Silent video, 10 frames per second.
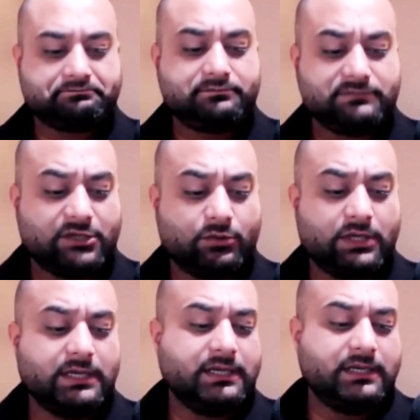So
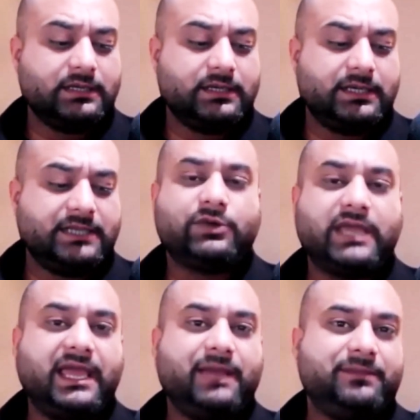it's
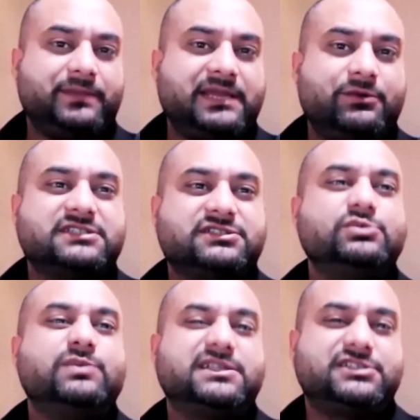okay. But it was just
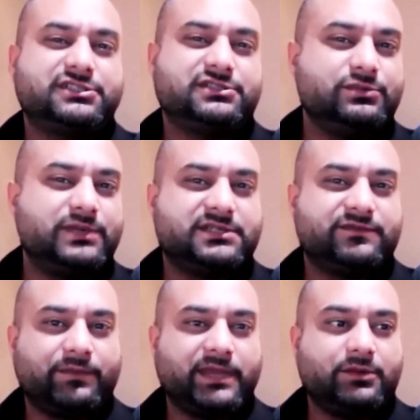too much
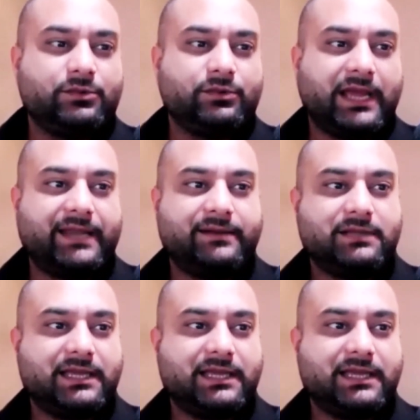for me to handle.